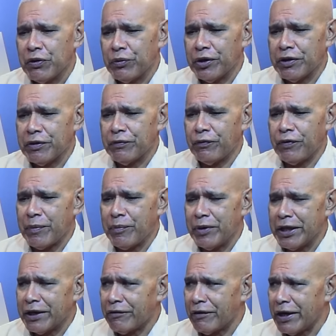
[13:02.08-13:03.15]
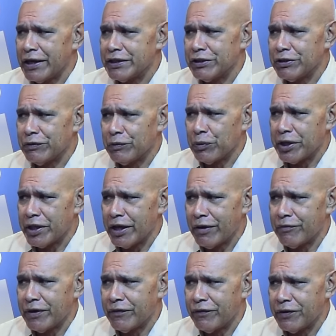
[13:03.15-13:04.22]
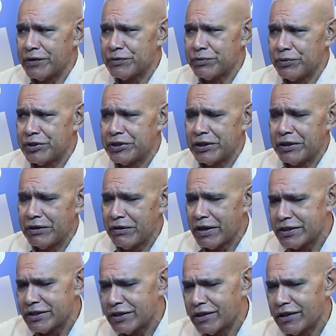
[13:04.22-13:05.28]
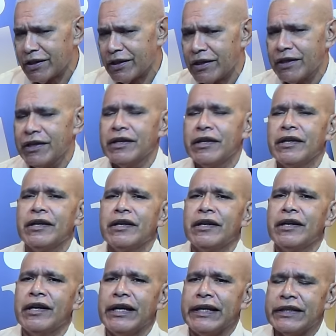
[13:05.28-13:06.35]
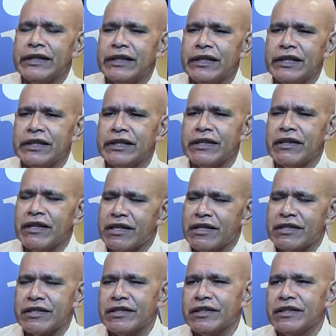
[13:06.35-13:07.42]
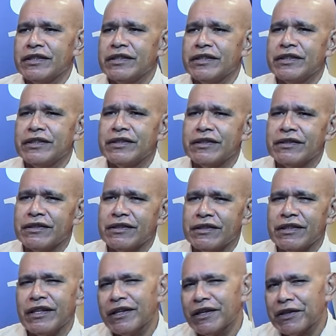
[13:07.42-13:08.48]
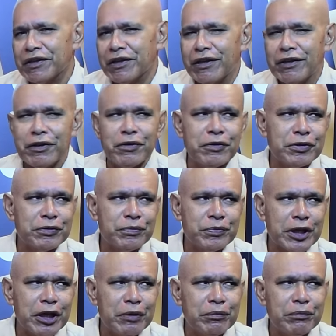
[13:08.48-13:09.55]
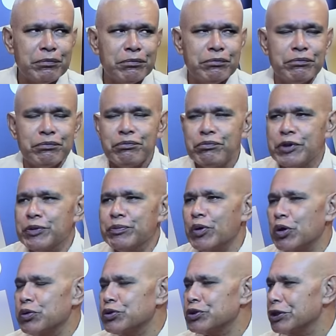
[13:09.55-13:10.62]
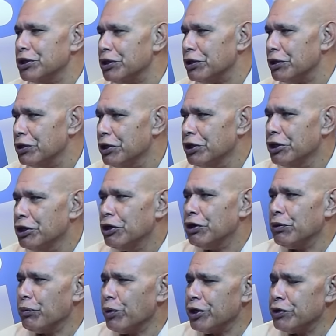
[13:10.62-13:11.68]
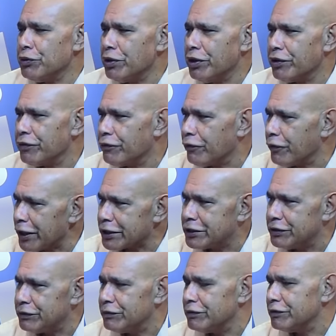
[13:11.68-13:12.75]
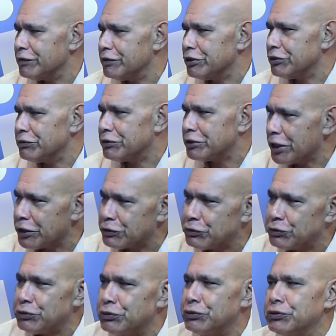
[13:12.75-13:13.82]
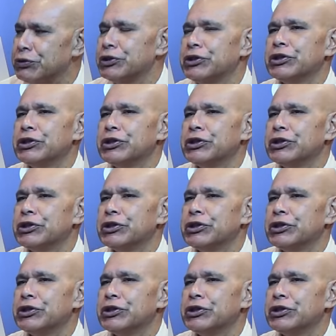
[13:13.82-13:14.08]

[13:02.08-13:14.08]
when the family cries, you know, when they have their first visit, and I sit there and things, yeah, I know, you become emotional. When you are reflective, you tend to,